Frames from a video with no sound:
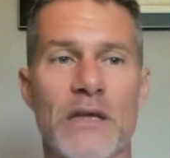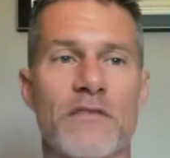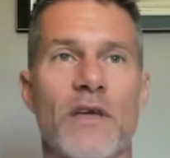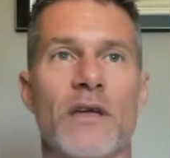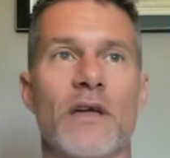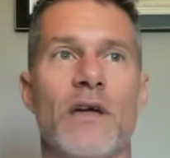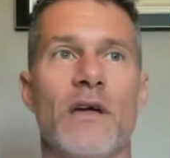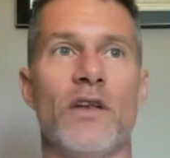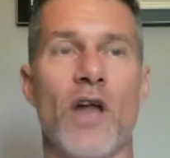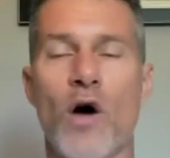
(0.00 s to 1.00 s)
It's like,
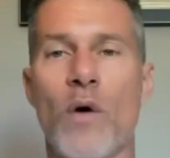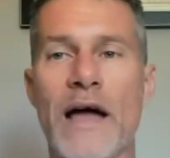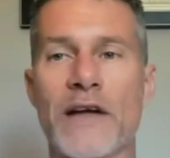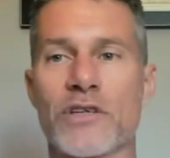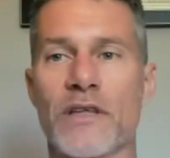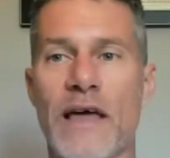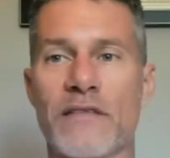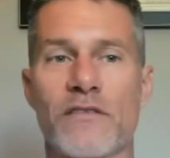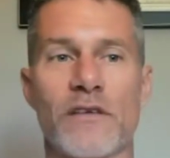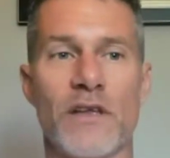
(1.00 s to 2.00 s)
no, actually,
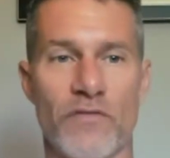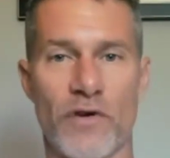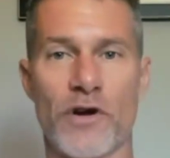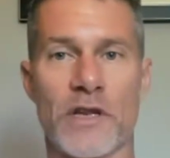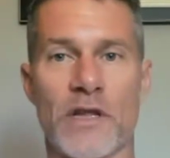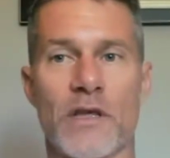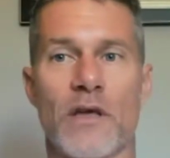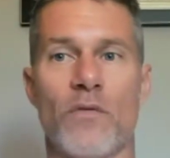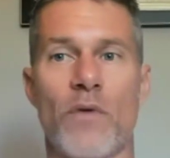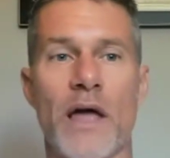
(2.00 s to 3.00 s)
that's inverted,
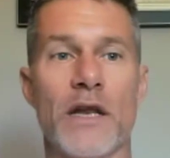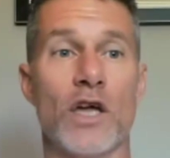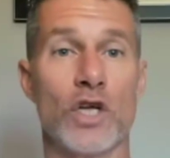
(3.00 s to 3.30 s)
right?